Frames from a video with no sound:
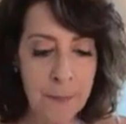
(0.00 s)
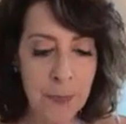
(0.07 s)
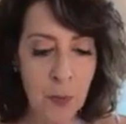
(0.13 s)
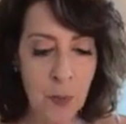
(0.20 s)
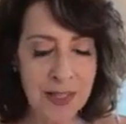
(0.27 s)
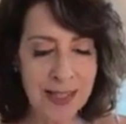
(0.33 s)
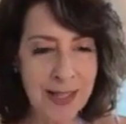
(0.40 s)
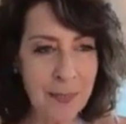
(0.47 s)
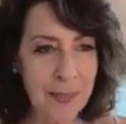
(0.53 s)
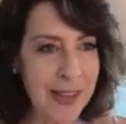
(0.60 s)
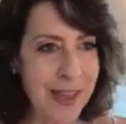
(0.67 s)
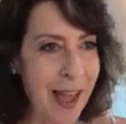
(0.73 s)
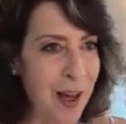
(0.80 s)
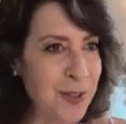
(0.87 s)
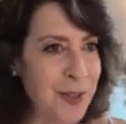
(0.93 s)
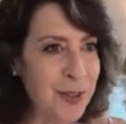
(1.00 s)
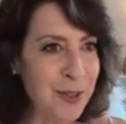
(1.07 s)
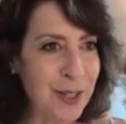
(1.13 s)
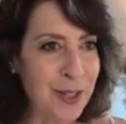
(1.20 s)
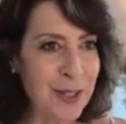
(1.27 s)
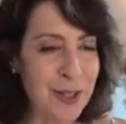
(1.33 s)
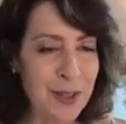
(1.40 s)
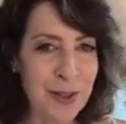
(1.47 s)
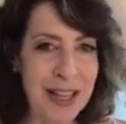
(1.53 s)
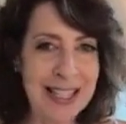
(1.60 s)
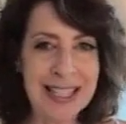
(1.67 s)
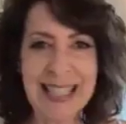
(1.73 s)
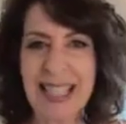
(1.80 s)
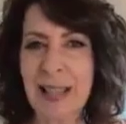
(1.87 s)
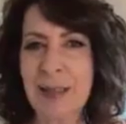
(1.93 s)
But what is something else you can do?
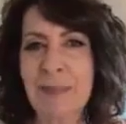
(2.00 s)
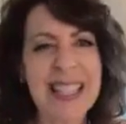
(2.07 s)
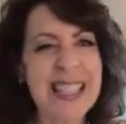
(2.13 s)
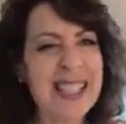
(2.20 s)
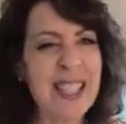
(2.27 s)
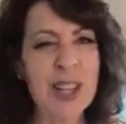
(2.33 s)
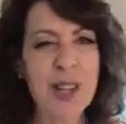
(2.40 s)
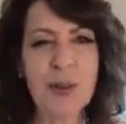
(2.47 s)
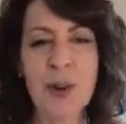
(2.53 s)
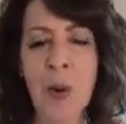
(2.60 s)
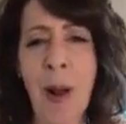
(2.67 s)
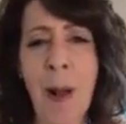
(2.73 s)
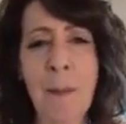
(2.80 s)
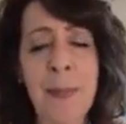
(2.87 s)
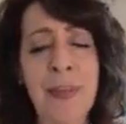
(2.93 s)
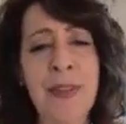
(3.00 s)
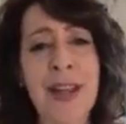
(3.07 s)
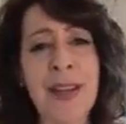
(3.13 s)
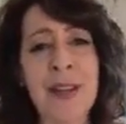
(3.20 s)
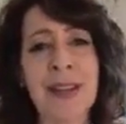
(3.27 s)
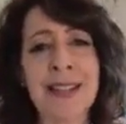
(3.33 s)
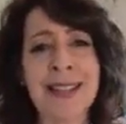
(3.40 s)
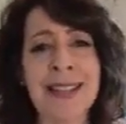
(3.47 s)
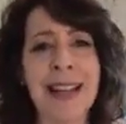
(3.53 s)
That's my secret weapon that you're